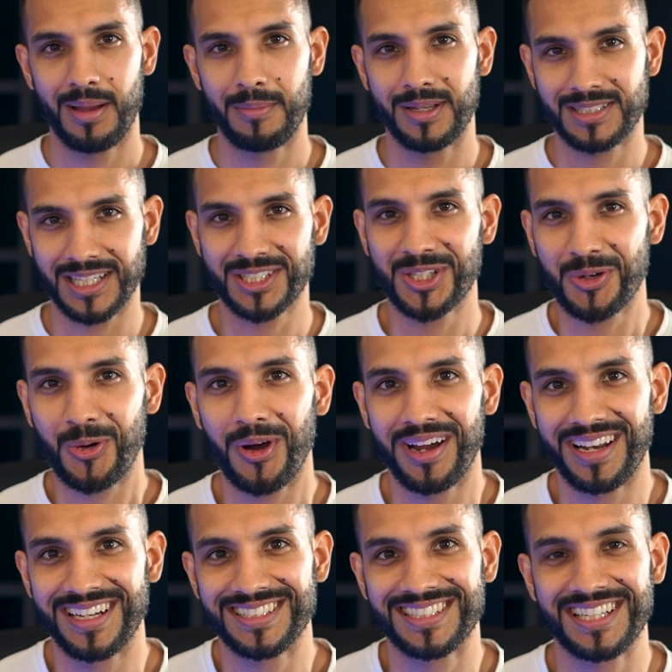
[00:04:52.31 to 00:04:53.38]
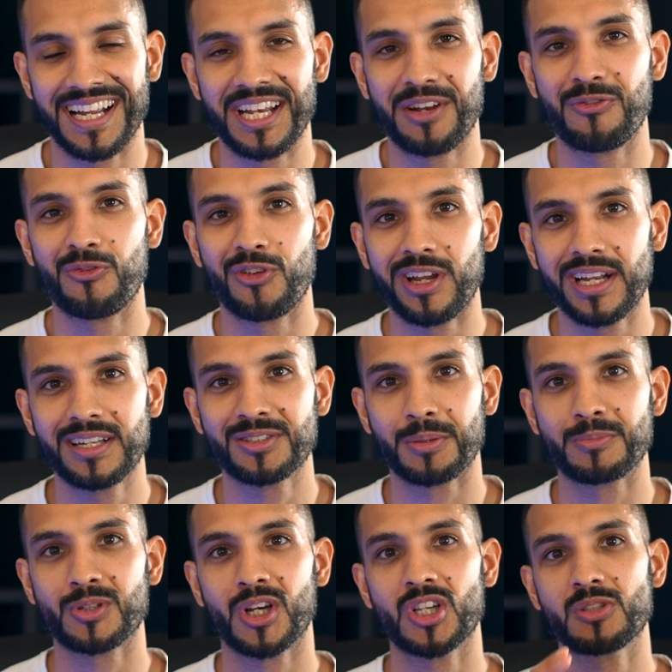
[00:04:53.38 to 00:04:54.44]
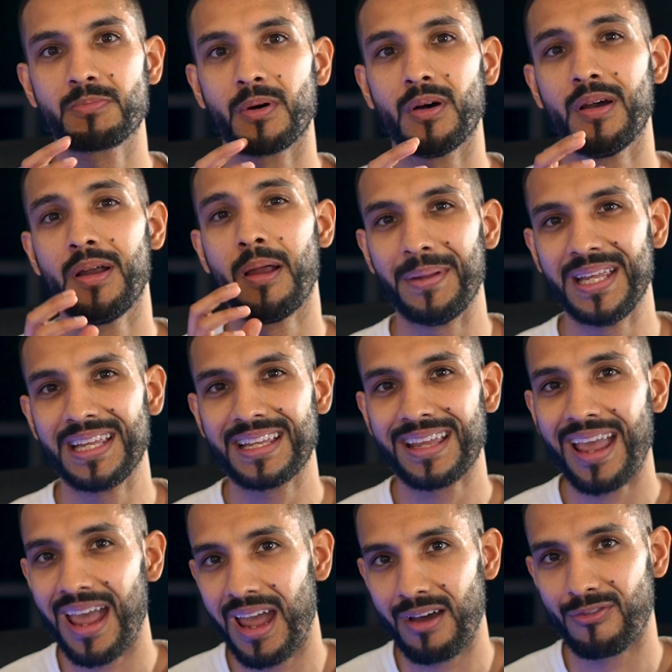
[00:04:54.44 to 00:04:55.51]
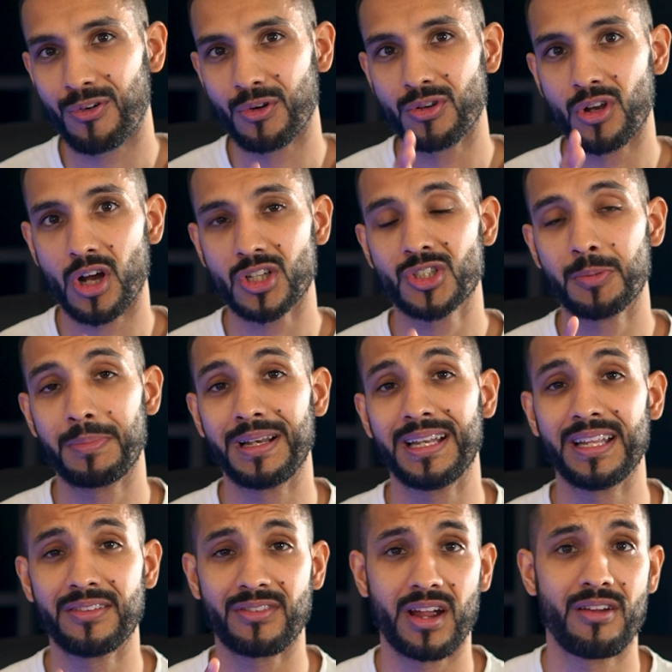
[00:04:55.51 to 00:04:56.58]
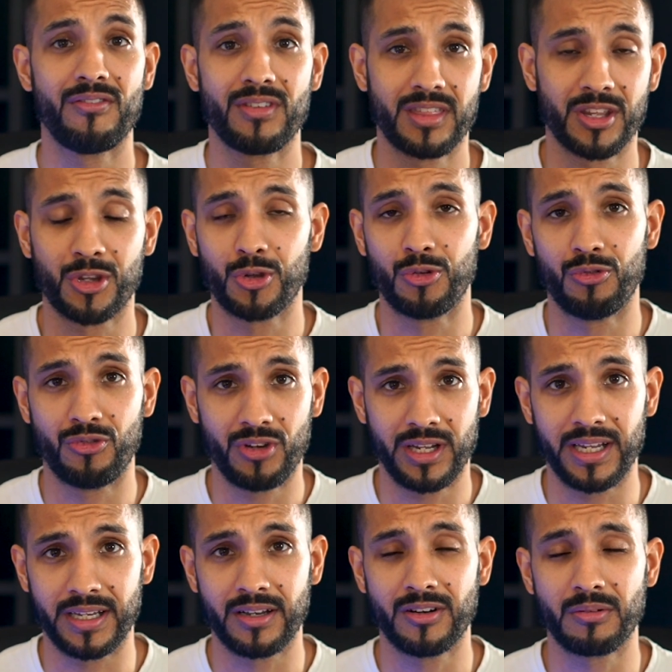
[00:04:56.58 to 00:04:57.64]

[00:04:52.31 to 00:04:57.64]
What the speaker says: It's actually quite an entertaining read sometimes, but be careful not to believe everything you read.